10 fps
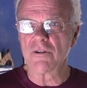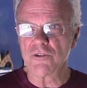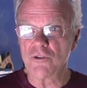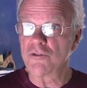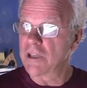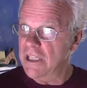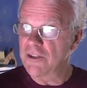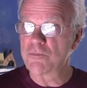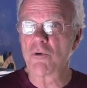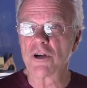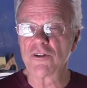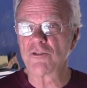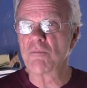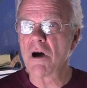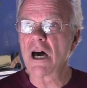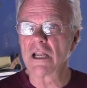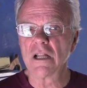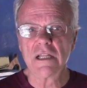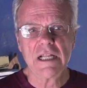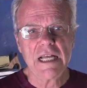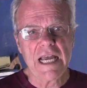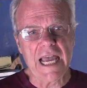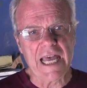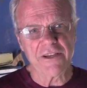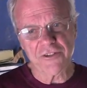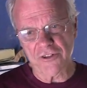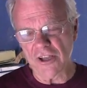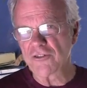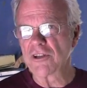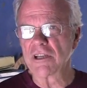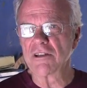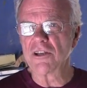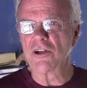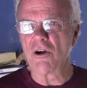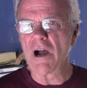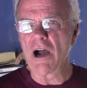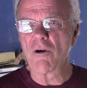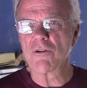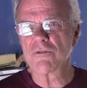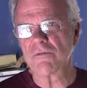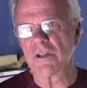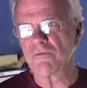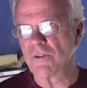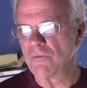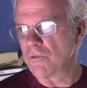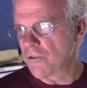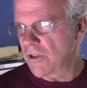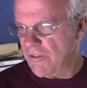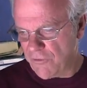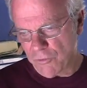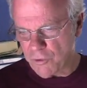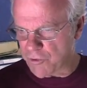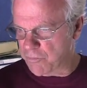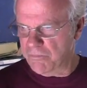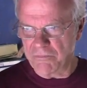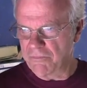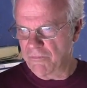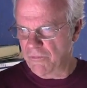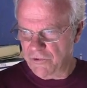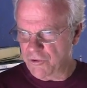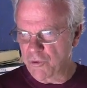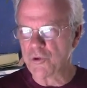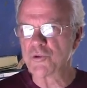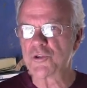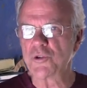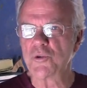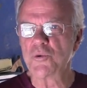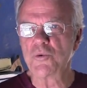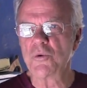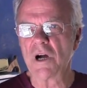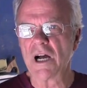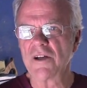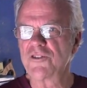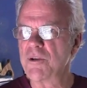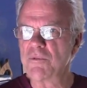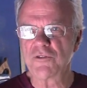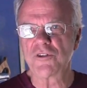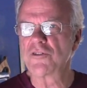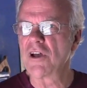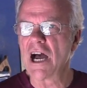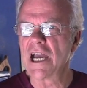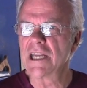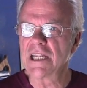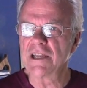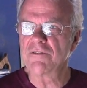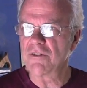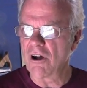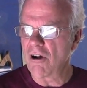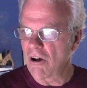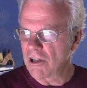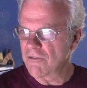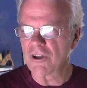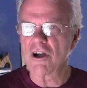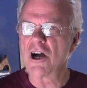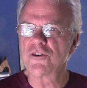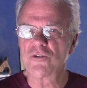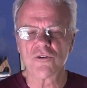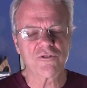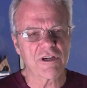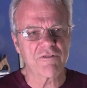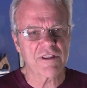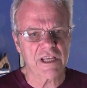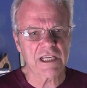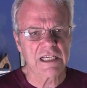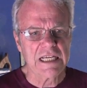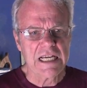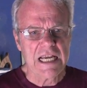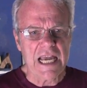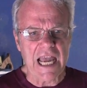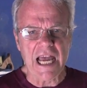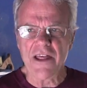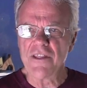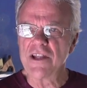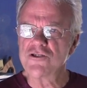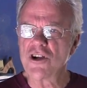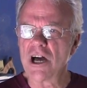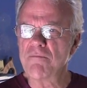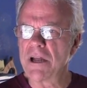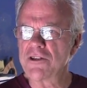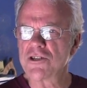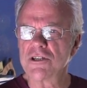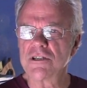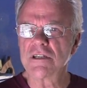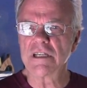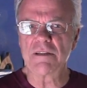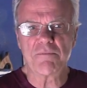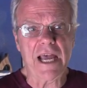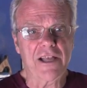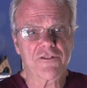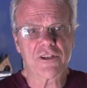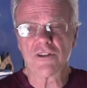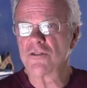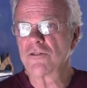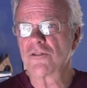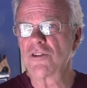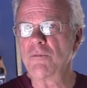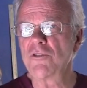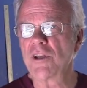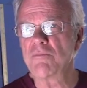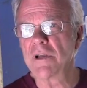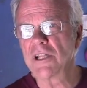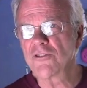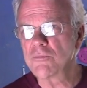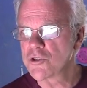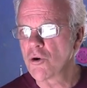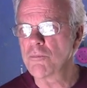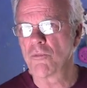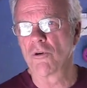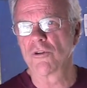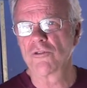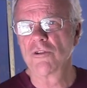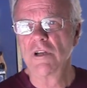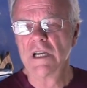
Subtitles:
using his board as a model, and discussing, how if it was true to Simmons' design and all of the contours and everything. And then John mentioned in passing that Simmons had made some short boards.